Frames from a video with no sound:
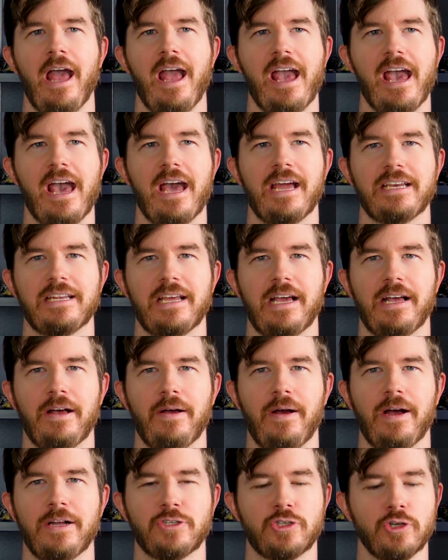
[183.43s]
And
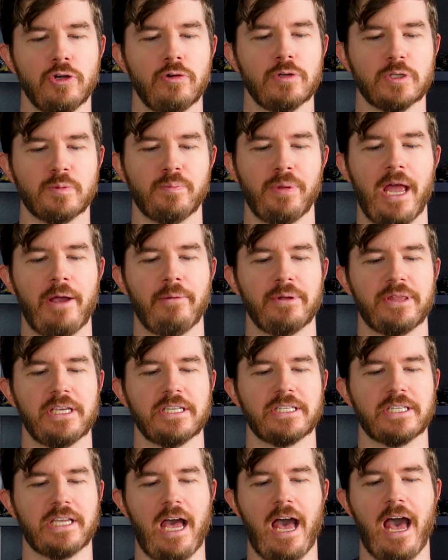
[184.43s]
a dude was playing with
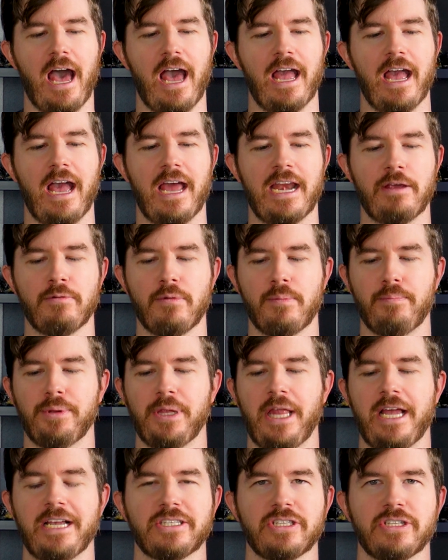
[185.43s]
this guy and he
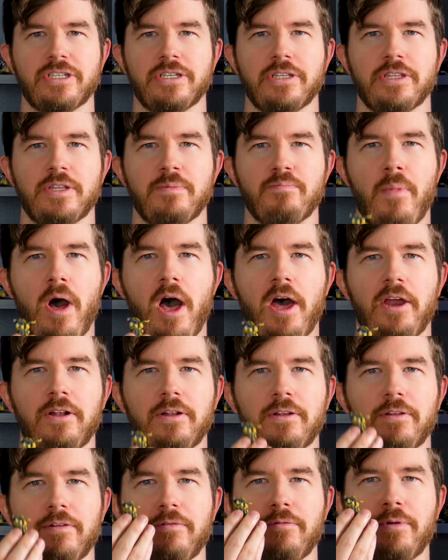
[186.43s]
replaced the
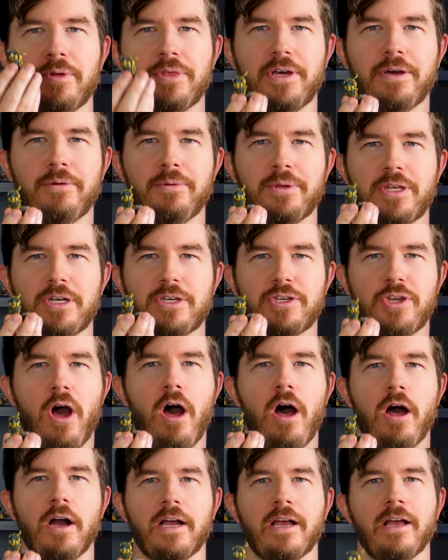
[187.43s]
model with a
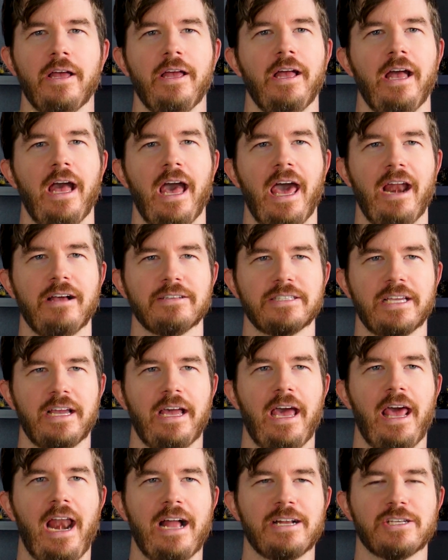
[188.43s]
dog. And I was
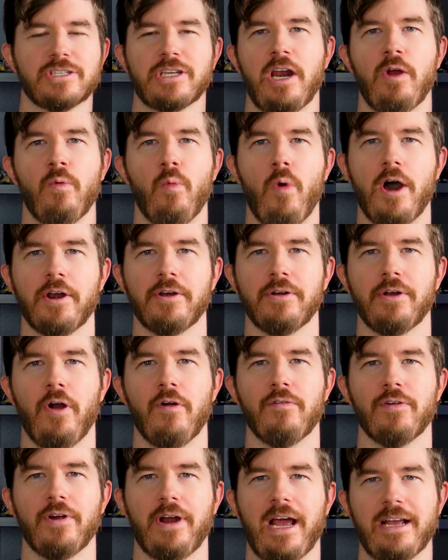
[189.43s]
like, and I just kind of wandered
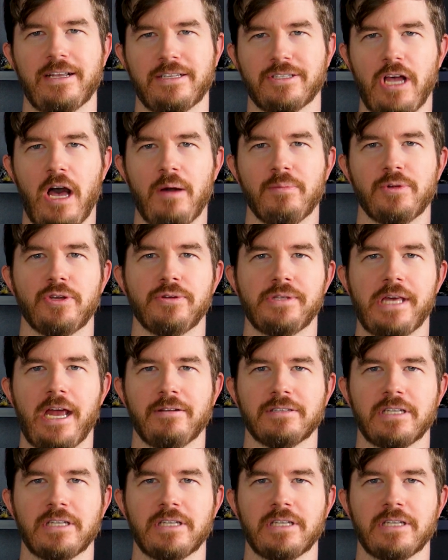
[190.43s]
over and I saw him do that.